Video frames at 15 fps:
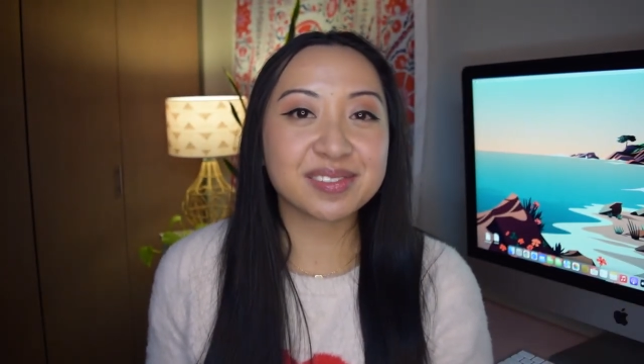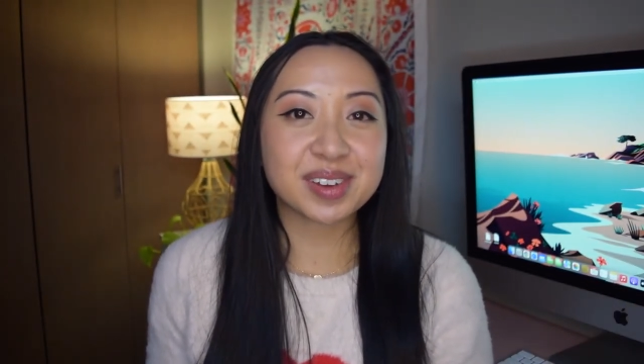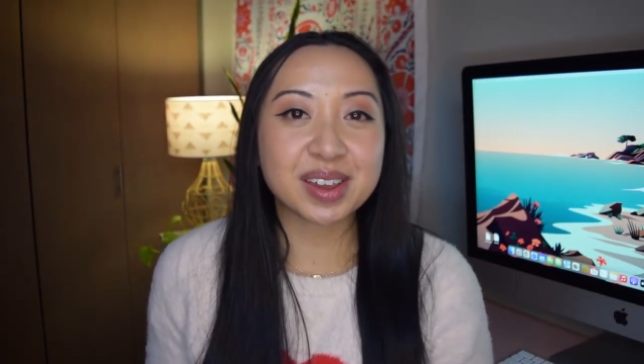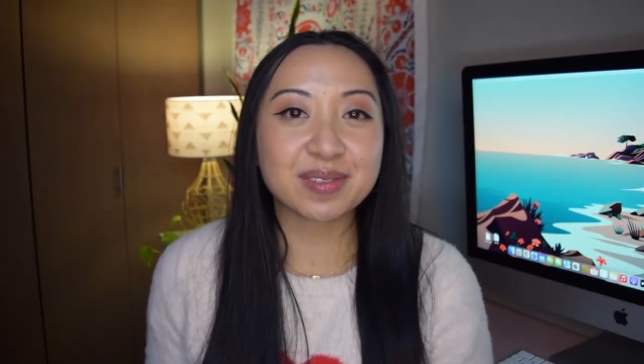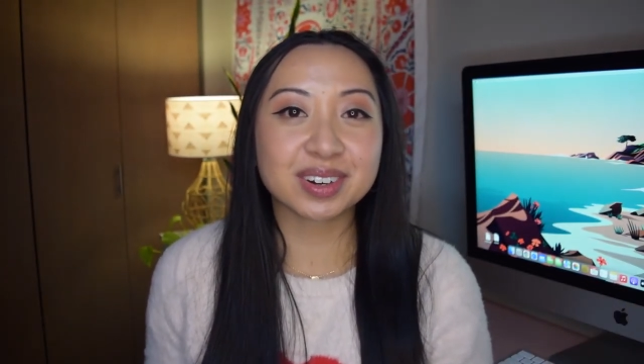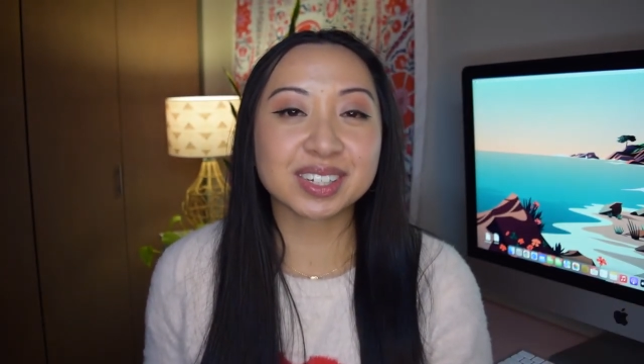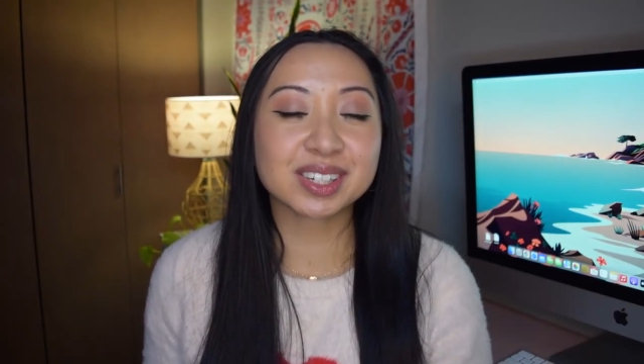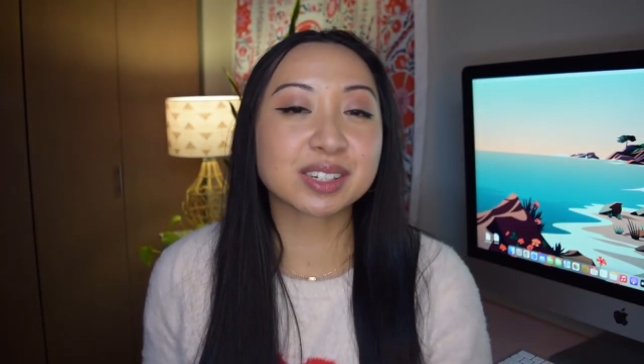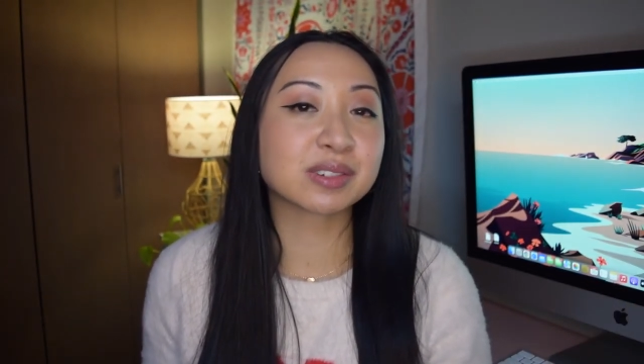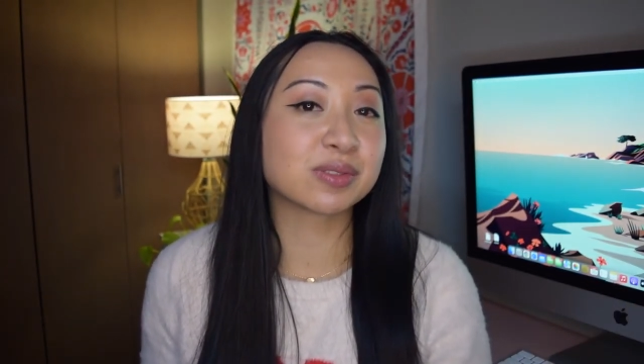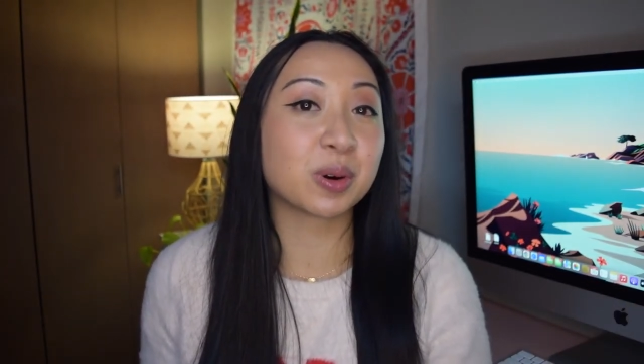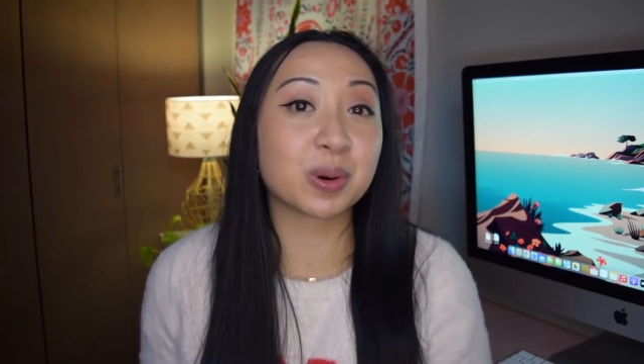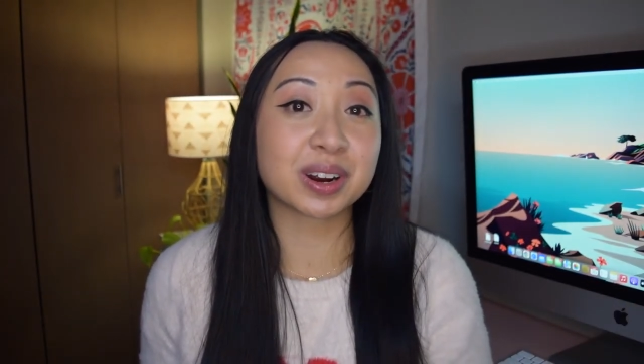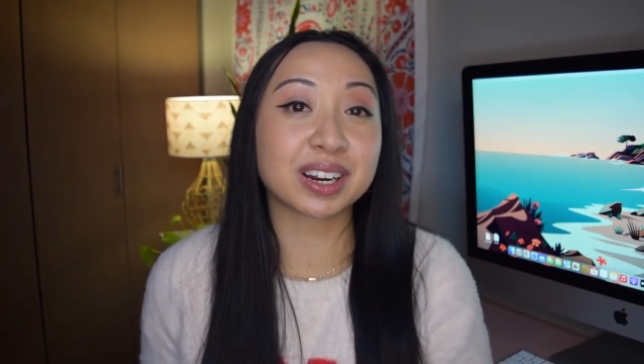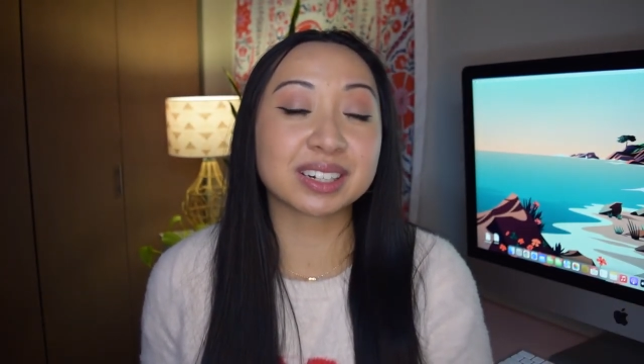favorites
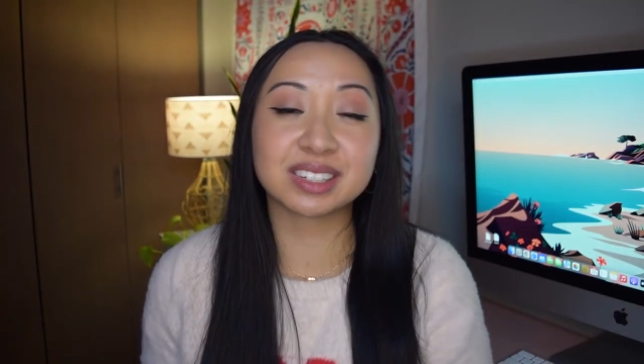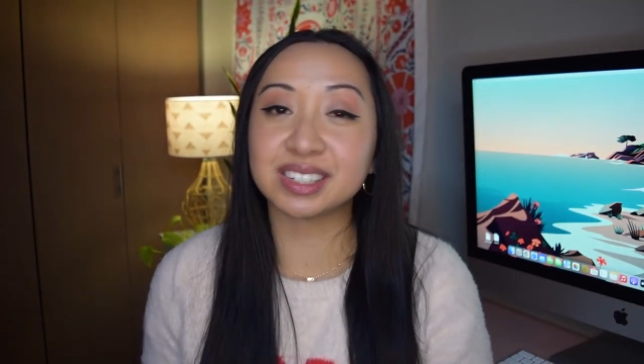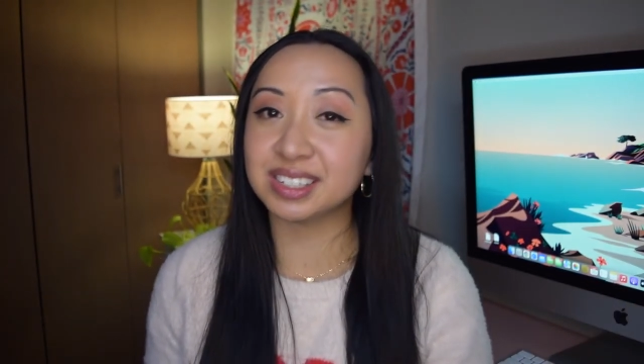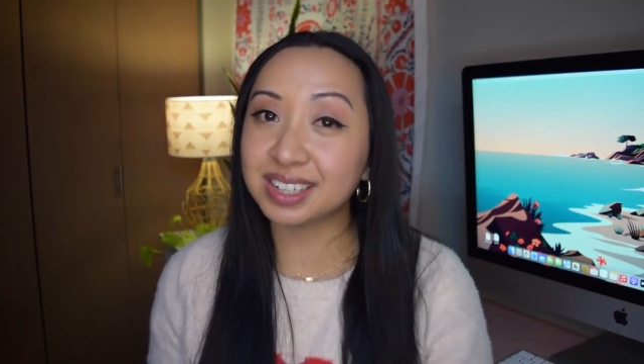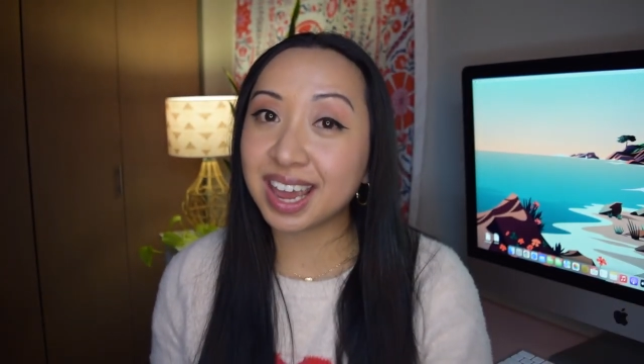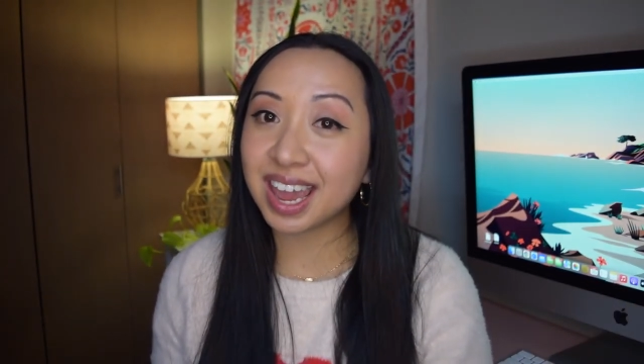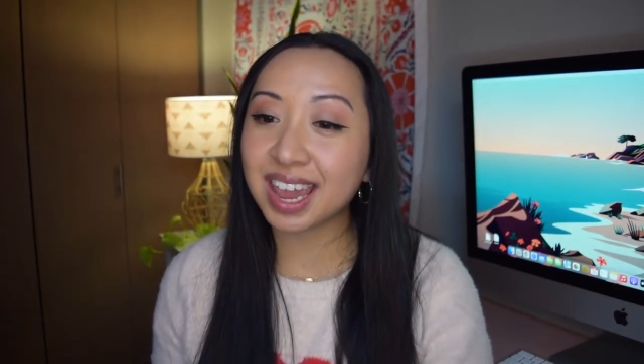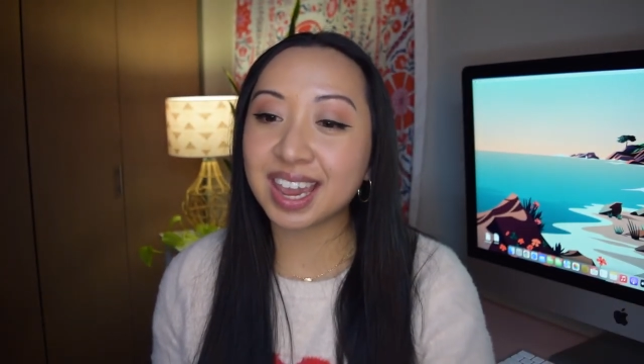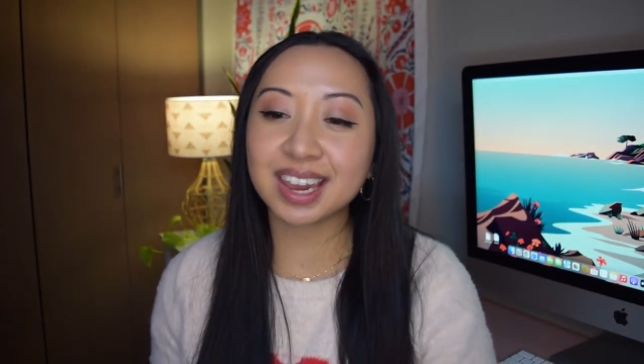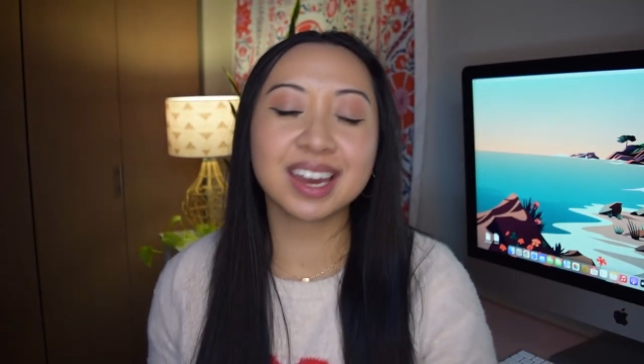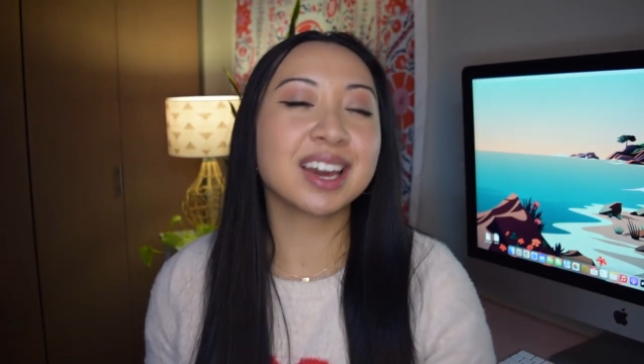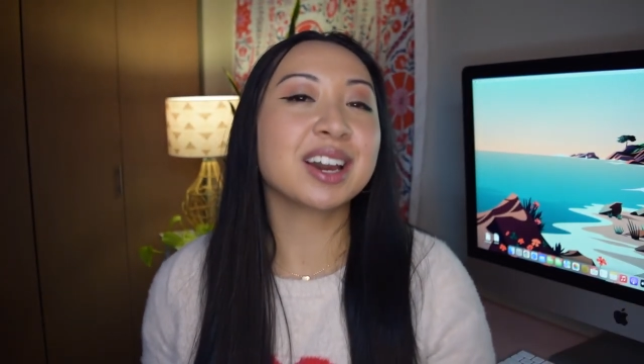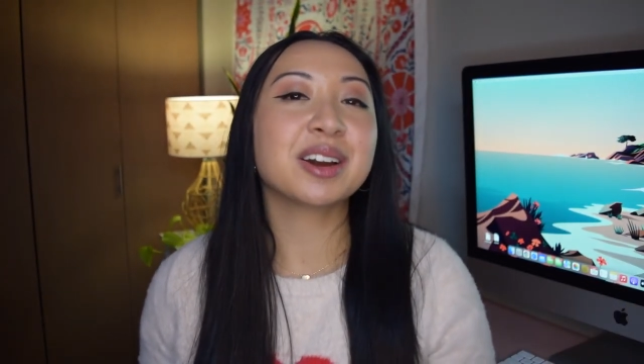for today.